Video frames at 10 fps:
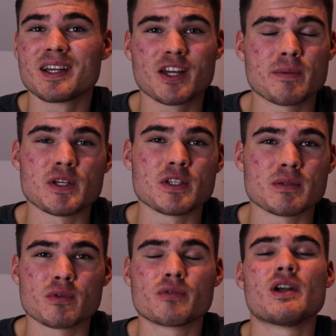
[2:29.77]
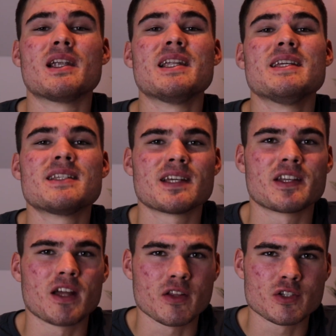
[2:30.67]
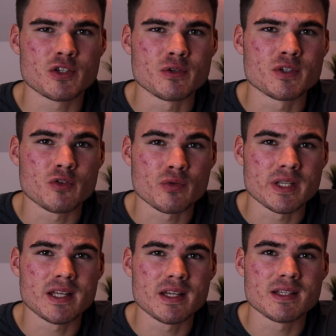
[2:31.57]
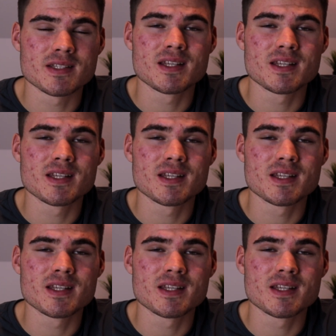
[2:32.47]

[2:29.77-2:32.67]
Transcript: going to be usable for at least another 2 to 3 years,